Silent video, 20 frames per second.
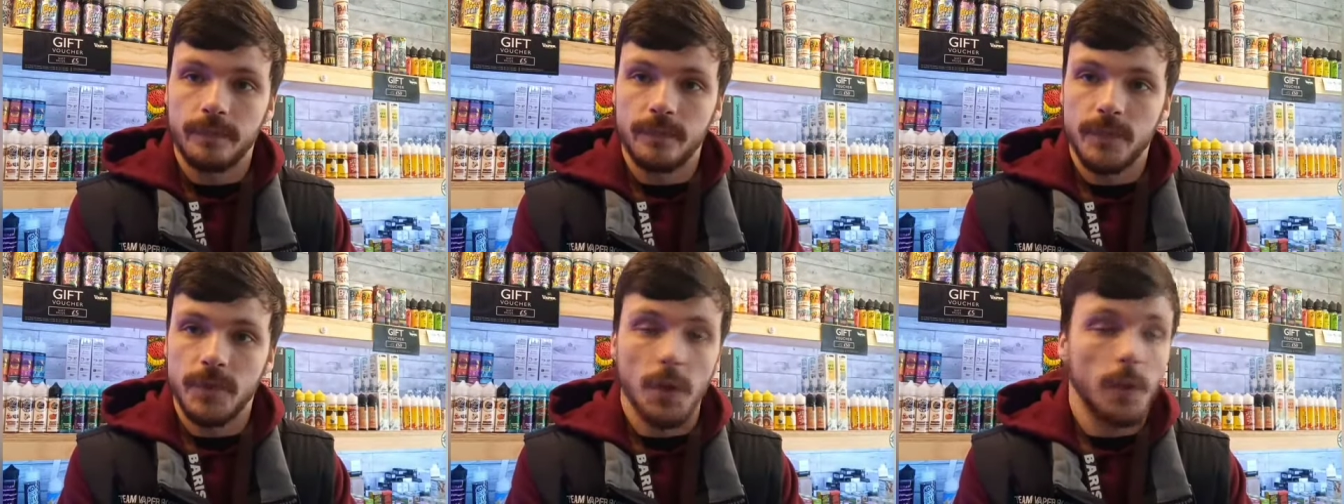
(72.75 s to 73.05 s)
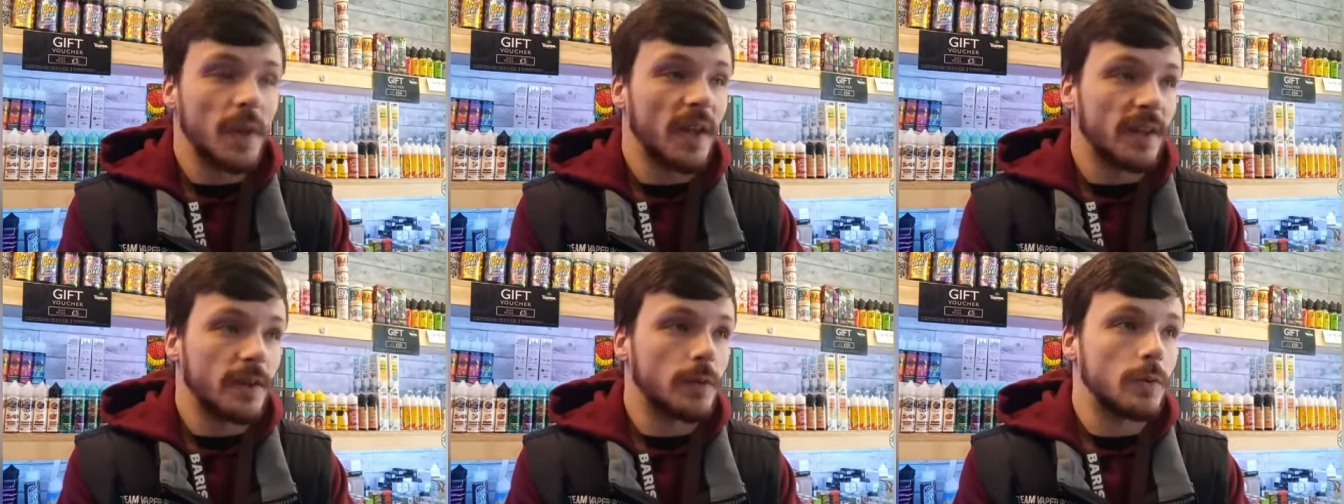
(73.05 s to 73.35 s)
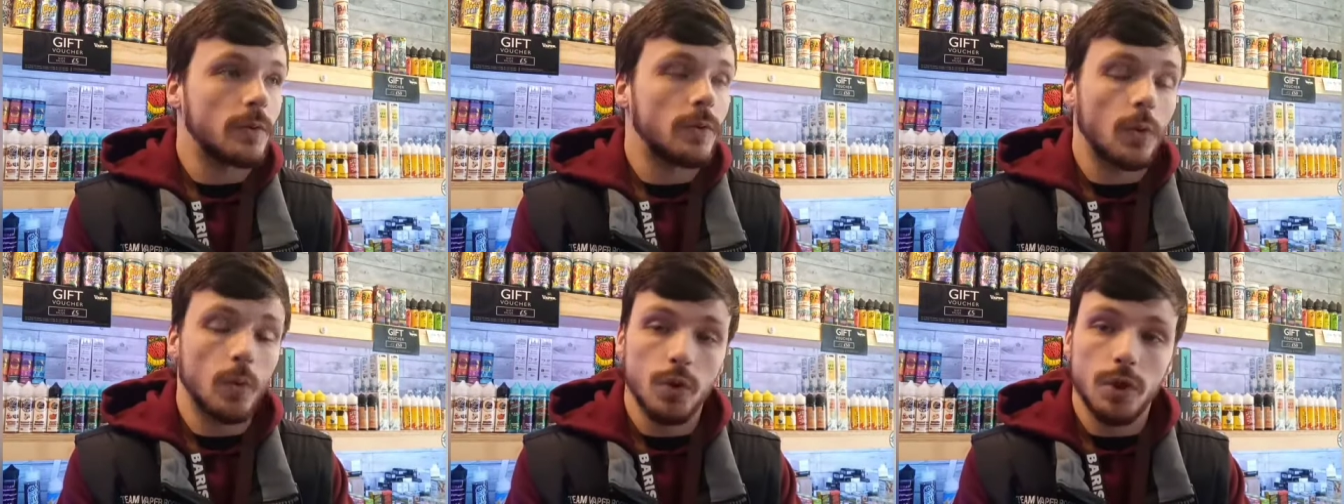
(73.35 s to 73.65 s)
so that
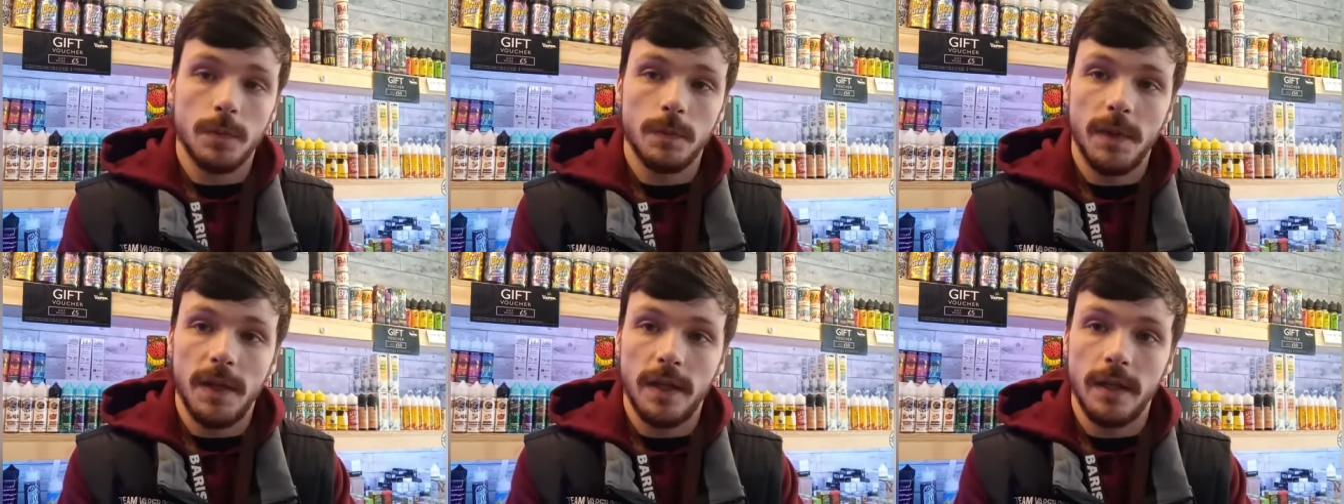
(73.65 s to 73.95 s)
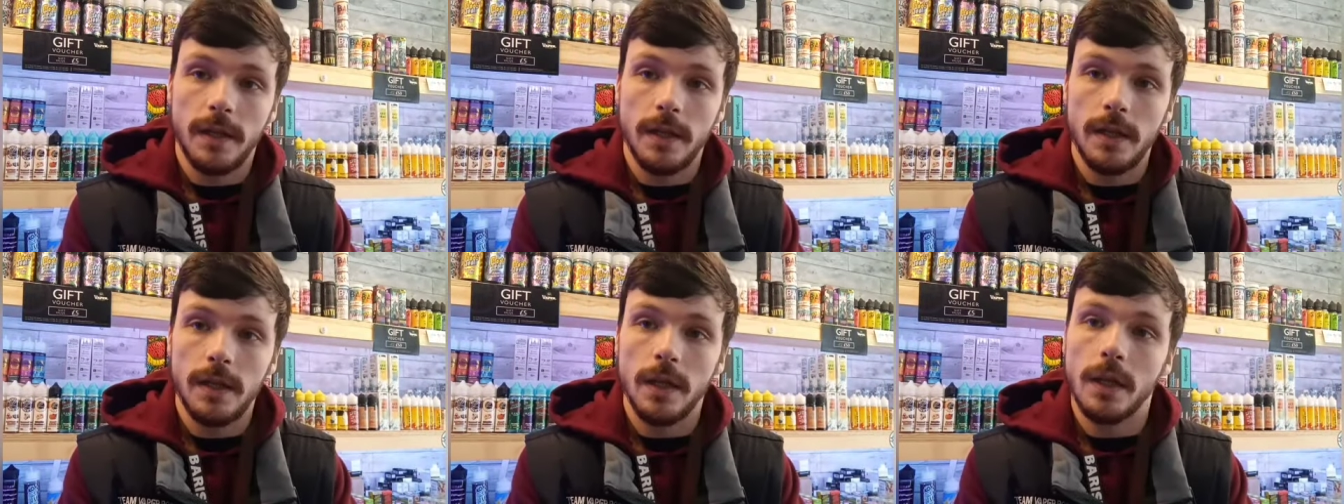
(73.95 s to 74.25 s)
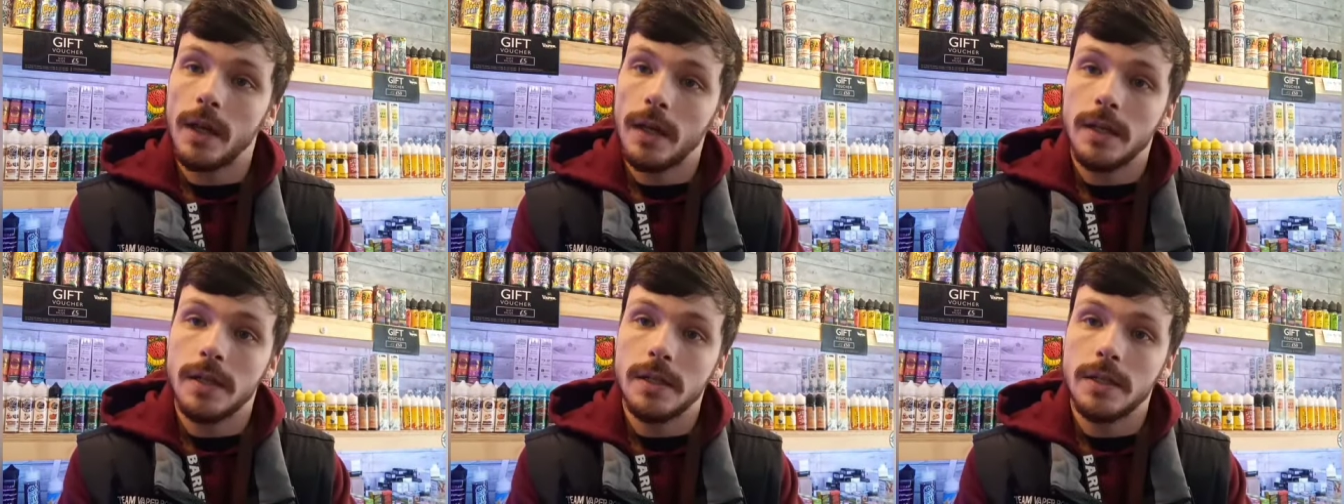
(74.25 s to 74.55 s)
does mean that you're
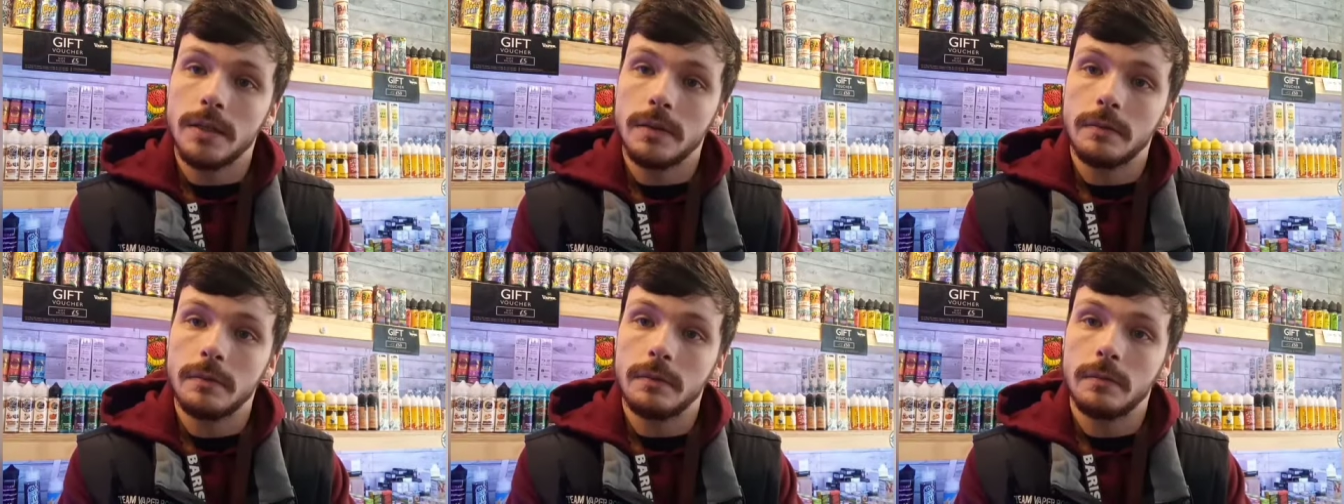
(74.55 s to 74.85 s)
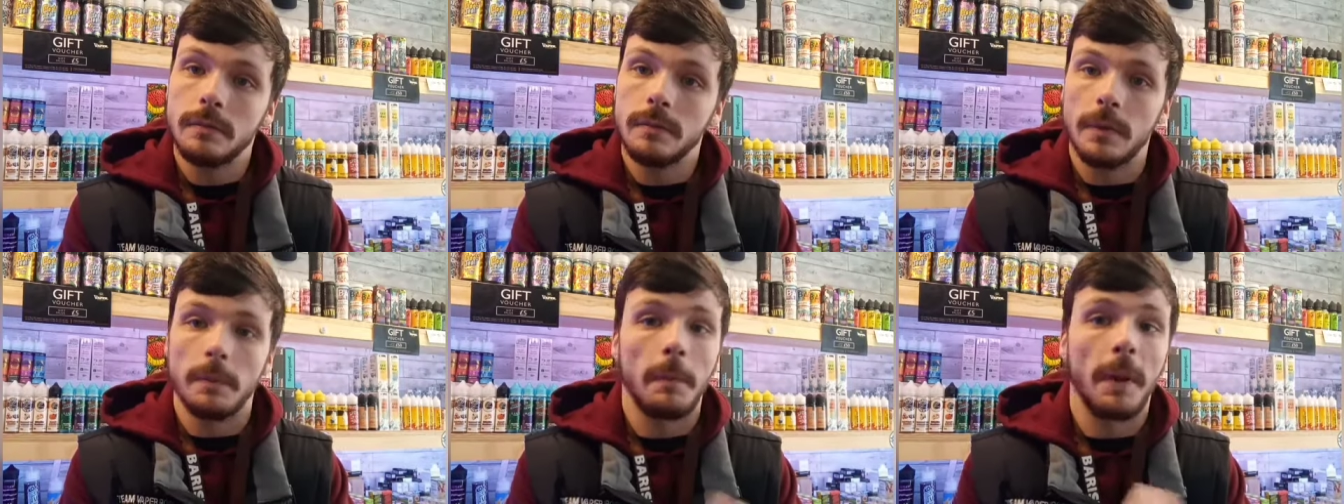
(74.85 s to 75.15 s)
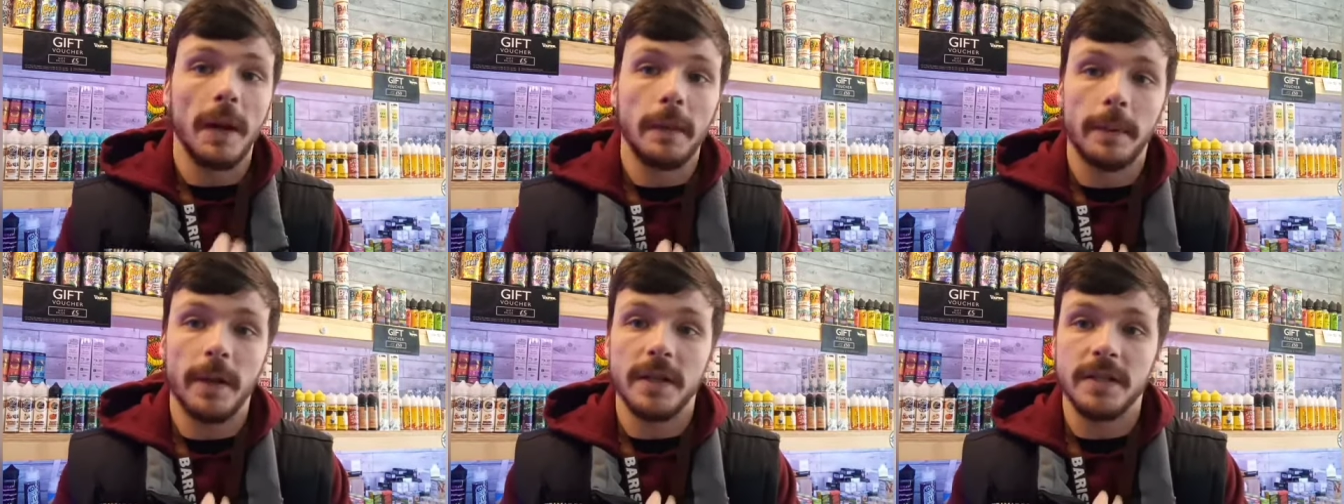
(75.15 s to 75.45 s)
graced with
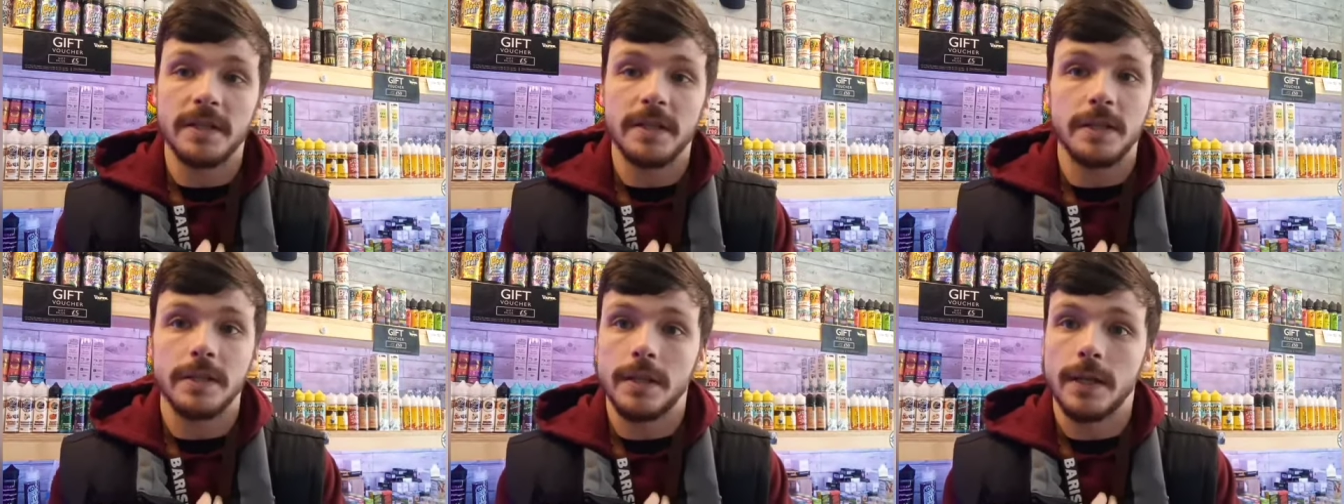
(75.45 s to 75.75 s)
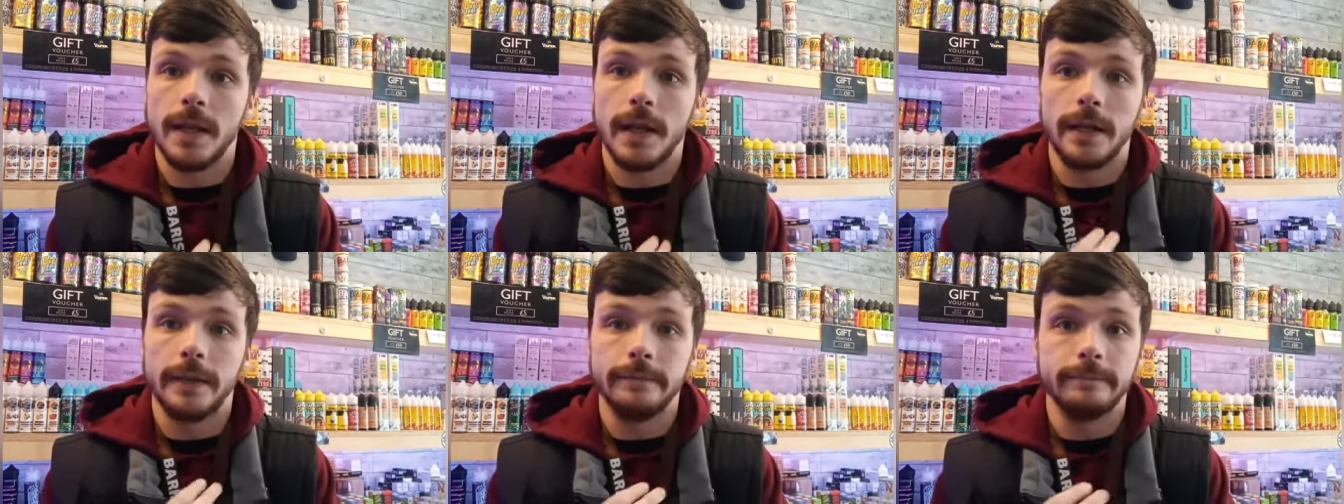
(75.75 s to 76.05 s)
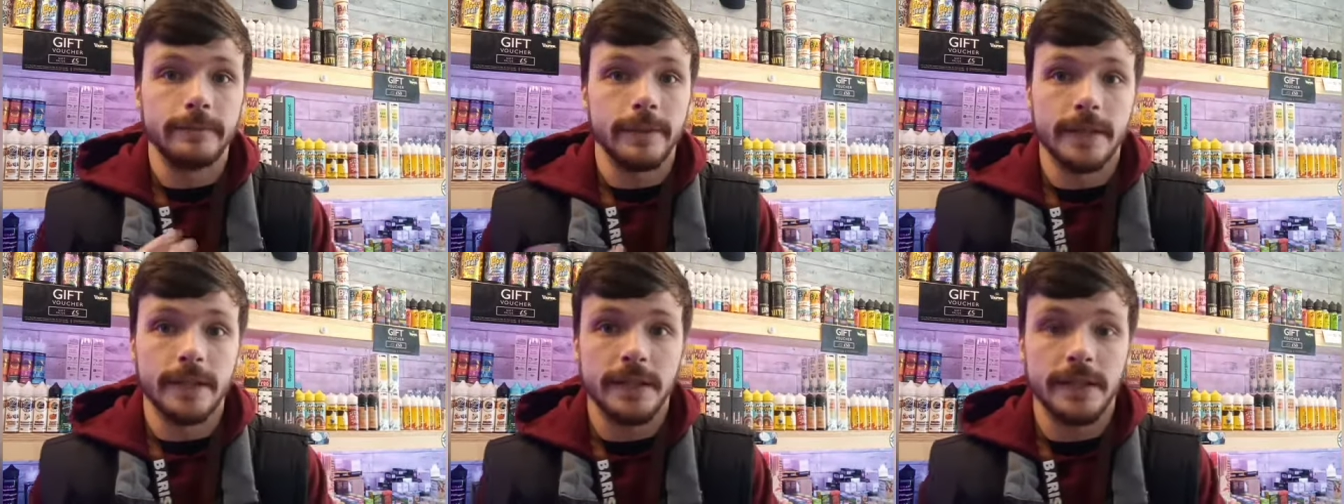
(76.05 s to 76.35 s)
my presence today
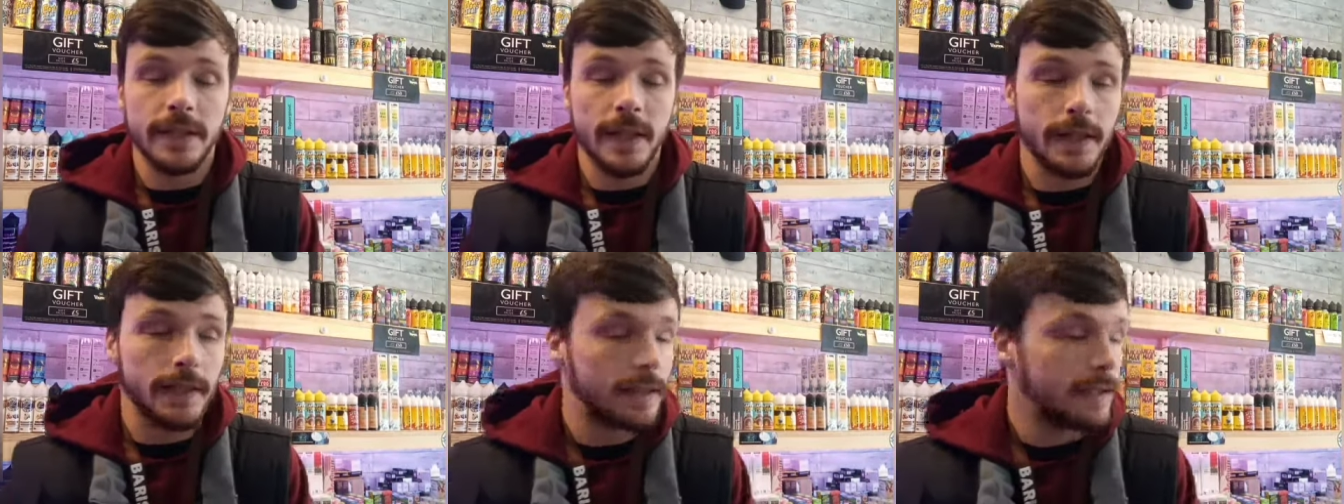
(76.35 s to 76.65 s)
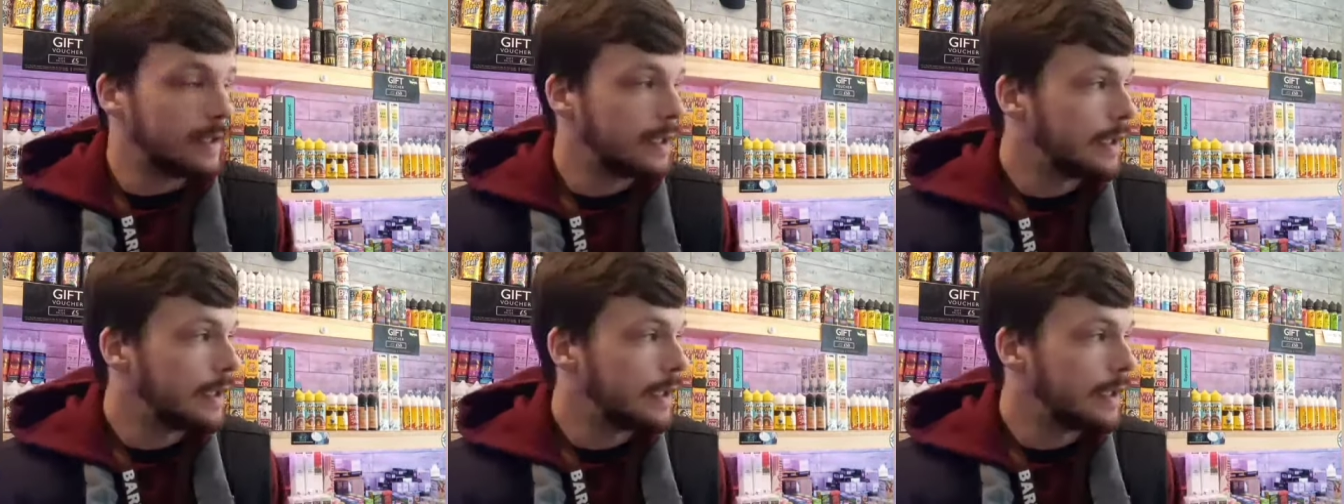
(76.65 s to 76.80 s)
instead.